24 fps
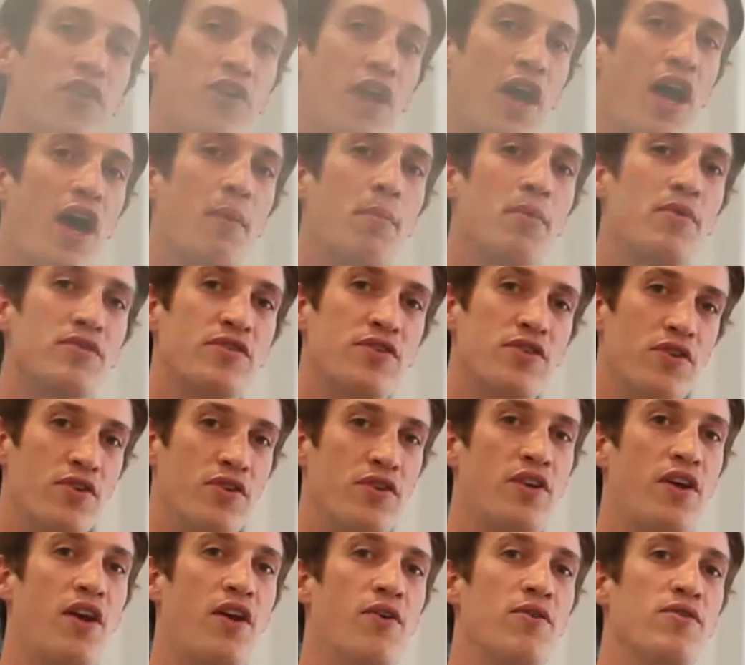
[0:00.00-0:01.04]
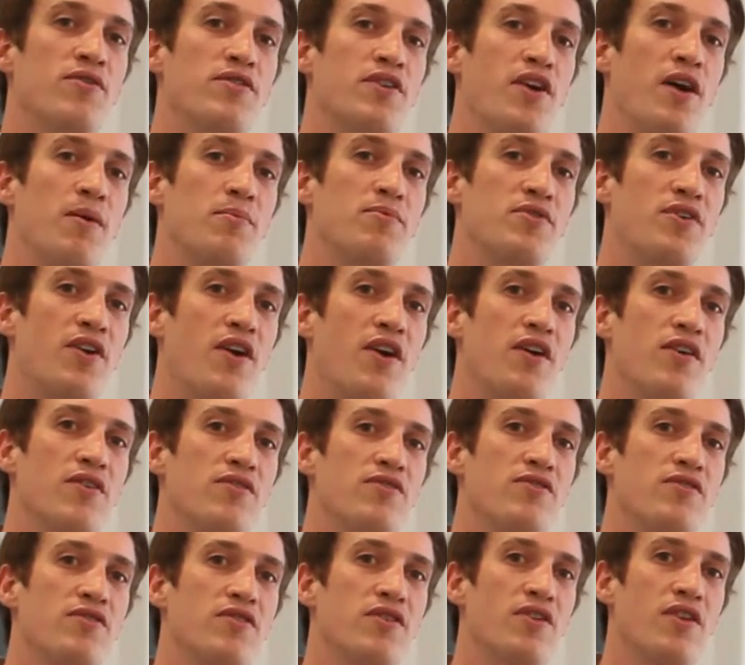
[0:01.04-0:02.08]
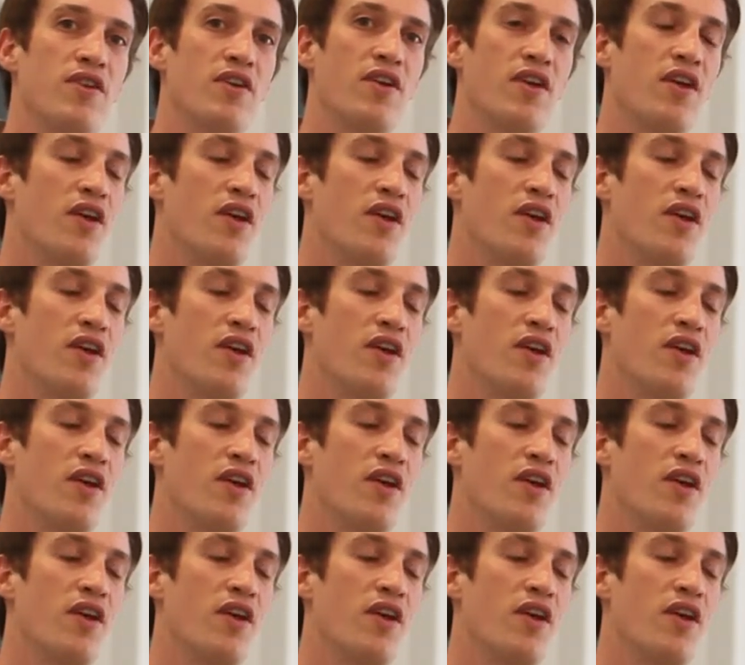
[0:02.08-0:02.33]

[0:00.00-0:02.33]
happens to your countertops, guys.